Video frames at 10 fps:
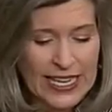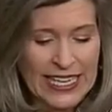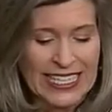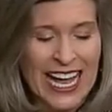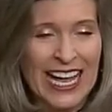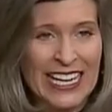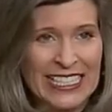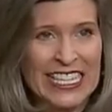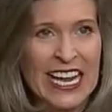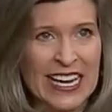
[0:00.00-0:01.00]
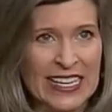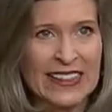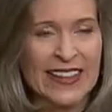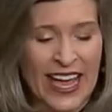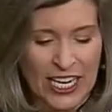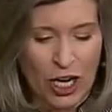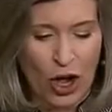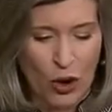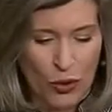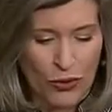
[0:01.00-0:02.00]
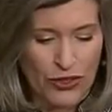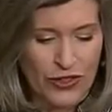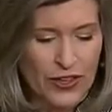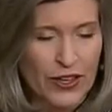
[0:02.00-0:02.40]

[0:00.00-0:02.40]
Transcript: and I take that oath